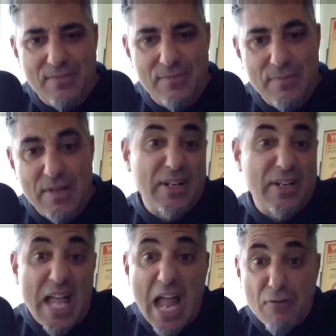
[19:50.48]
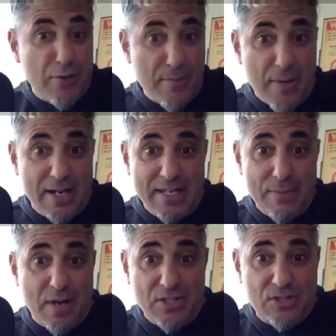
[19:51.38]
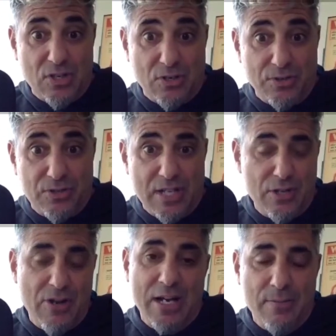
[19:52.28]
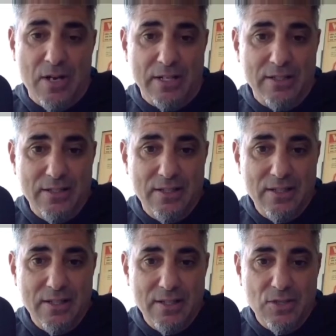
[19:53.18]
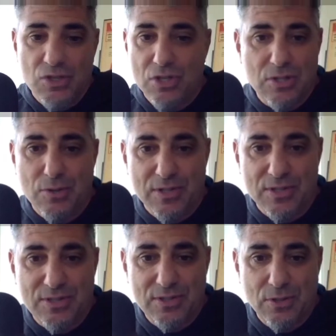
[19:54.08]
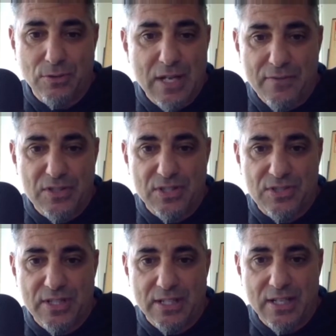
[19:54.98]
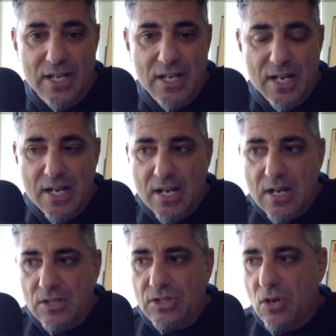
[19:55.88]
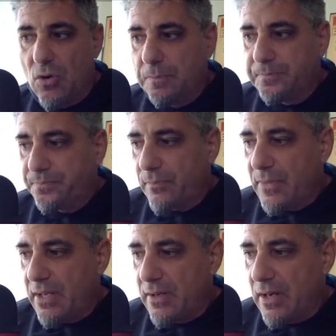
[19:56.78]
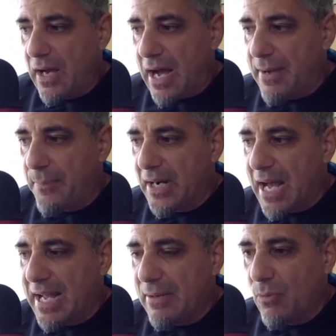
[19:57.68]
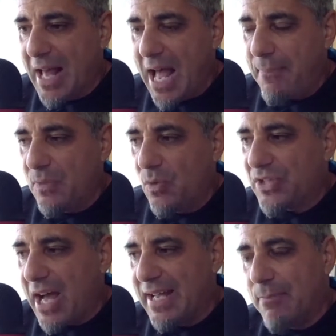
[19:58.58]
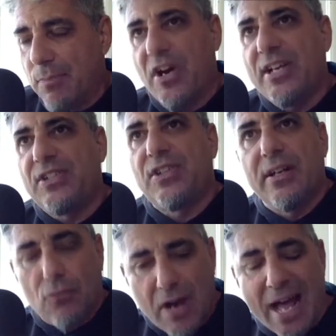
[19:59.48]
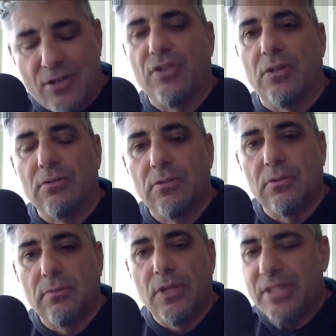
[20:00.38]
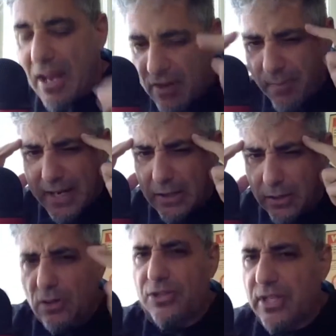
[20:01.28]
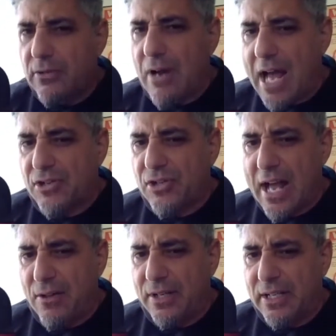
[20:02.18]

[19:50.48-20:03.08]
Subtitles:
Matter of fact, everybody in my circle said, you're out of your mind. You shouldn't do this. You'll never succeed. So what happened was I embraced the irrational, because everybody looks at irrationality